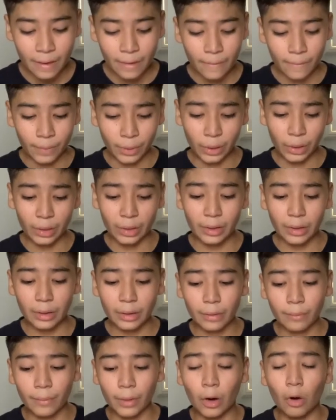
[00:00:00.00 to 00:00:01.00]
But
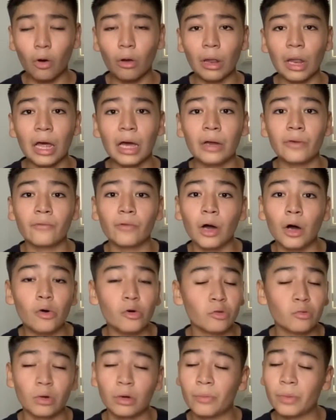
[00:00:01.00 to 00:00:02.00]
my whole life, I
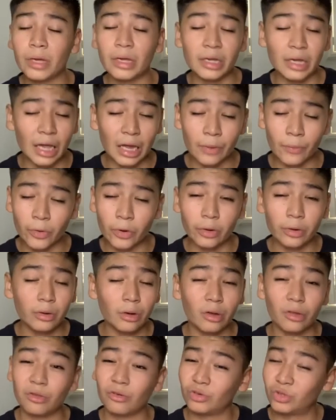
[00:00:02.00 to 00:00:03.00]
always wanted to be a gamer,
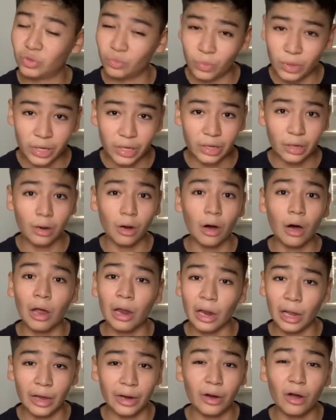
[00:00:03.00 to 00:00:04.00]
a social media,
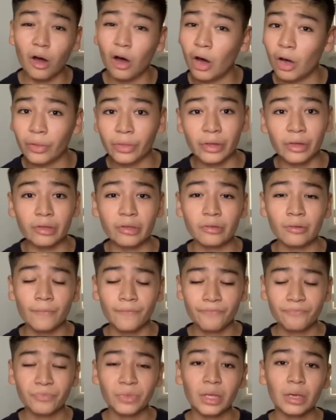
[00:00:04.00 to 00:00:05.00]
online, all this.
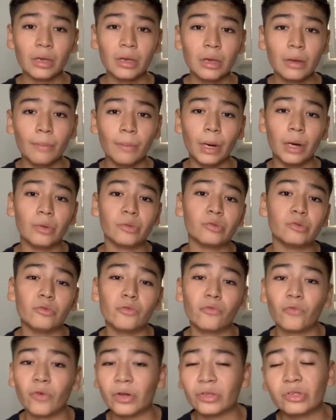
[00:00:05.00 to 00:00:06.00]
But I was too
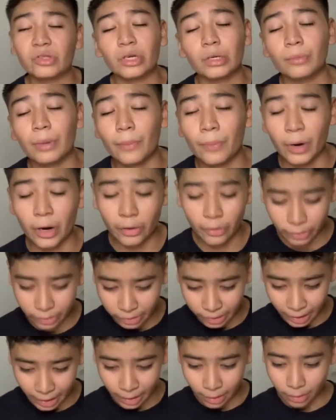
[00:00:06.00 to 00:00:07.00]
afraid to tell my parents
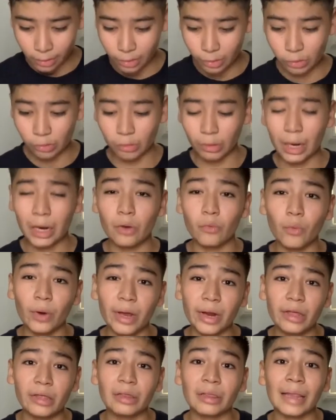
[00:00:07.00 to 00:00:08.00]
that. So I
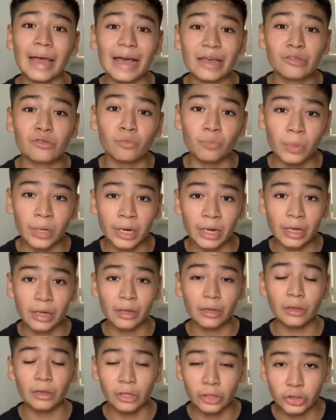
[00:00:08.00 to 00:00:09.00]
waited last minute,
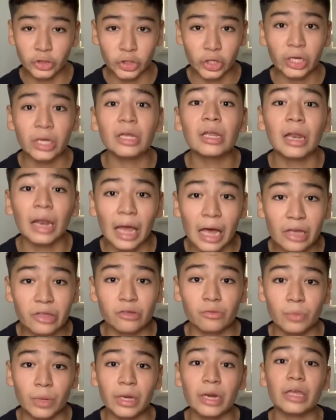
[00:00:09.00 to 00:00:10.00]
legit last
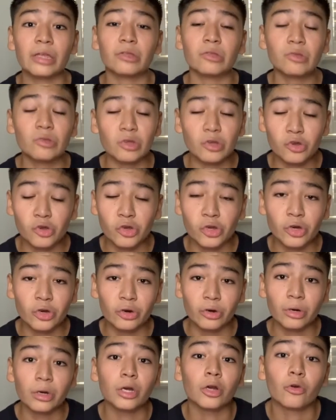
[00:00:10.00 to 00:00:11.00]
minute, senior
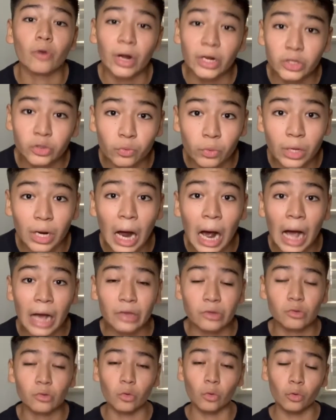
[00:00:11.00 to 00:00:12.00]
year, graduated high
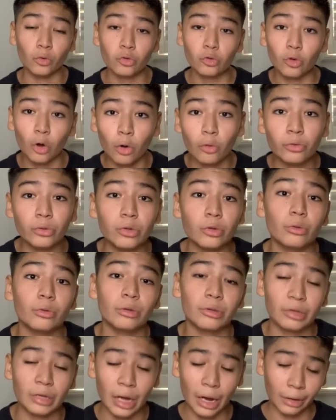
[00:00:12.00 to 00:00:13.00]
school. Don't do
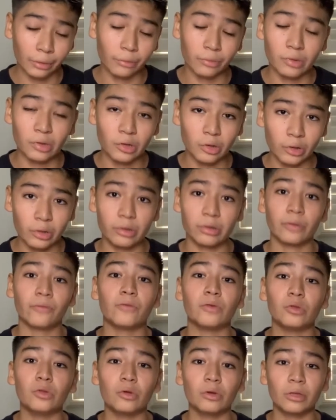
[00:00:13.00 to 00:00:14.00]
this, guys. I'm serious. If
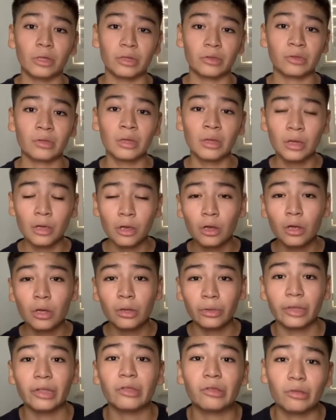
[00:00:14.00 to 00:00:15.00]
you do this,
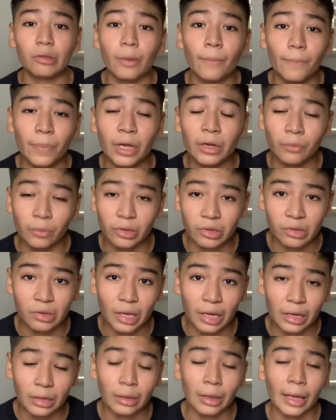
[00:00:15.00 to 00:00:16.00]
this is a big
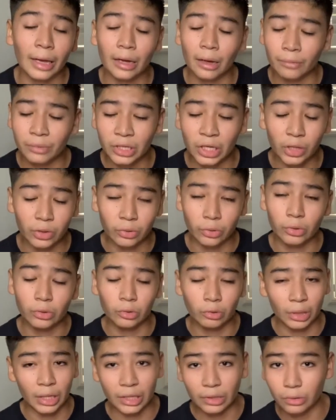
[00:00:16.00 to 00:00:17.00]
mistake. Like, I'm telling you,
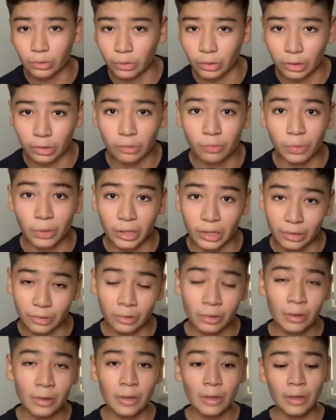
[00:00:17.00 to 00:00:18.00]
do not do this,
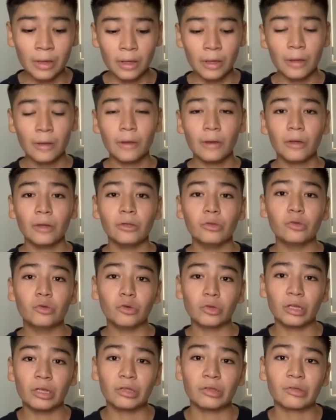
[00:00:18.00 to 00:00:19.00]
please.
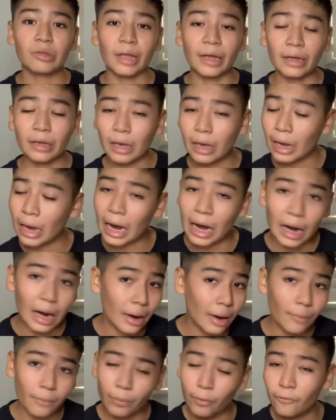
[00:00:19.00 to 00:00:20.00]
Do this, like,
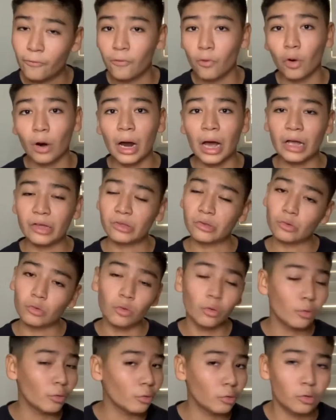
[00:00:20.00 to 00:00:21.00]
before high
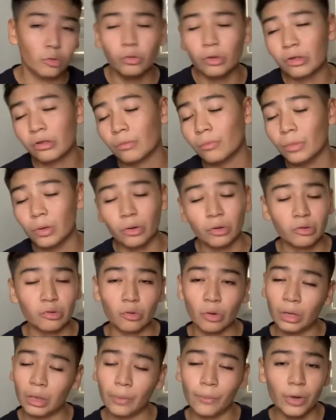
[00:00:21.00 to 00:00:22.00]
school. Do this in middle
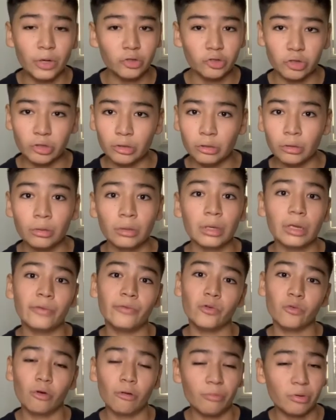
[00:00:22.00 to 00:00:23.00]
school, elementary, you know? If
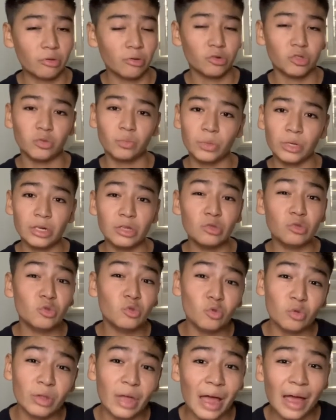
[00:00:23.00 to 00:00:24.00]
you want to be social media,
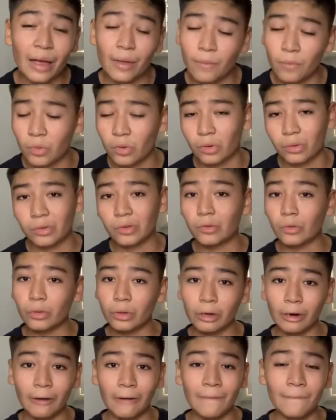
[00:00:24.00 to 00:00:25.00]
do that in middle school,
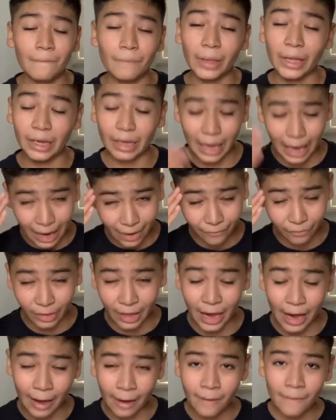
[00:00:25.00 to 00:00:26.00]
you know? Like, have
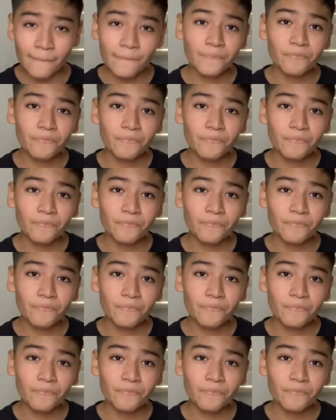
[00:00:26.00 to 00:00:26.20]
that.